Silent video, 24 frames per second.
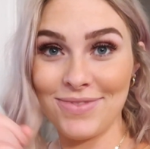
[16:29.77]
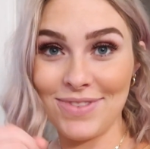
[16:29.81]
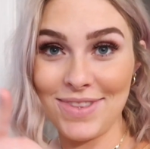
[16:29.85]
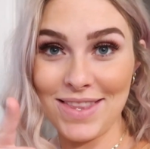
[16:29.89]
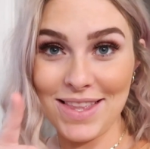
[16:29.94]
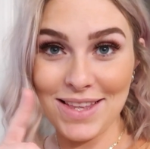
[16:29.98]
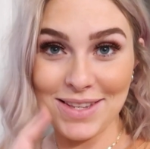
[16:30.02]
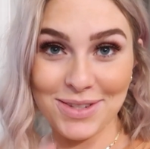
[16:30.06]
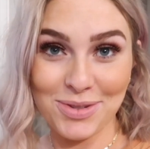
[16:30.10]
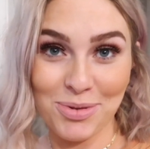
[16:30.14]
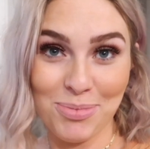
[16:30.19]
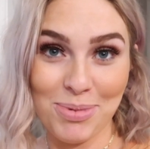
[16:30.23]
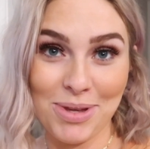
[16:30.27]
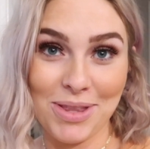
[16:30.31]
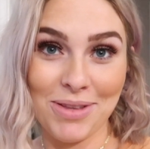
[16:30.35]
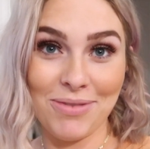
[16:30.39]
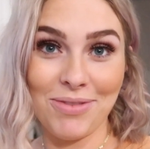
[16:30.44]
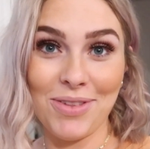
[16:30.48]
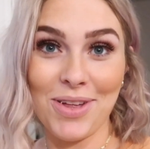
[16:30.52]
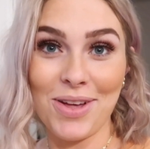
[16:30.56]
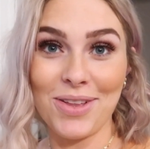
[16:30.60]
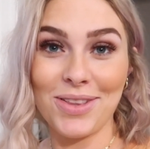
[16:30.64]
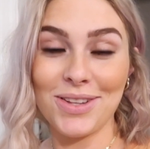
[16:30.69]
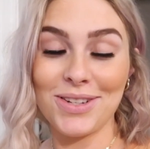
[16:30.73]
this will be the
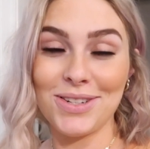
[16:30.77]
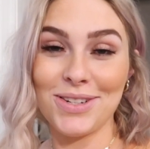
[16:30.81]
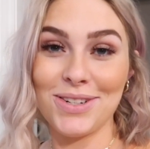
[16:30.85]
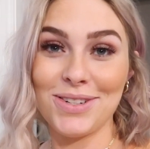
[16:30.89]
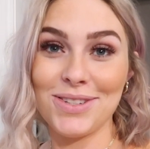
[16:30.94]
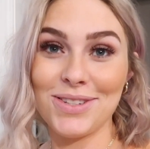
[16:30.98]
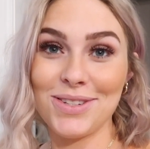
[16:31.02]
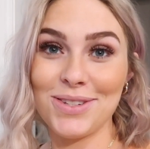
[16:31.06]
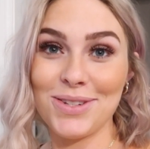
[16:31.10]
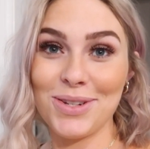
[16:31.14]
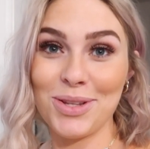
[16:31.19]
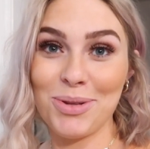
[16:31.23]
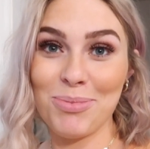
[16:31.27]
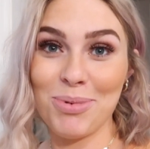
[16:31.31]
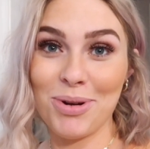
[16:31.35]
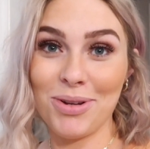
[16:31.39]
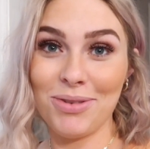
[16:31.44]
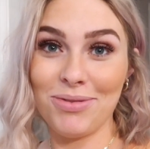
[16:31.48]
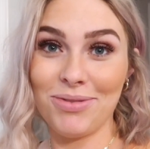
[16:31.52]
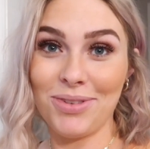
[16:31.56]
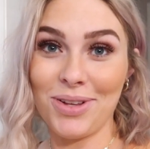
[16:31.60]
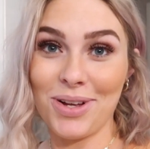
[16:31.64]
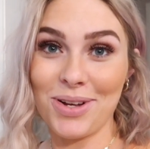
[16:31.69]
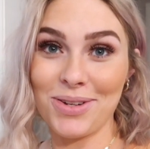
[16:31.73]
vlog that turns into the
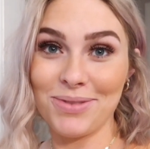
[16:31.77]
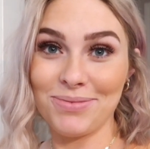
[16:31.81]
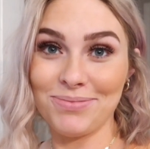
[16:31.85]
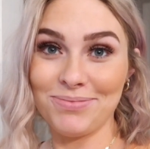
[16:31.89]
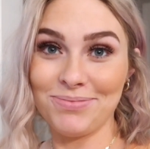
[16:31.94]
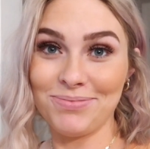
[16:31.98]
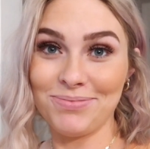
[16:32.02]
birth vlog.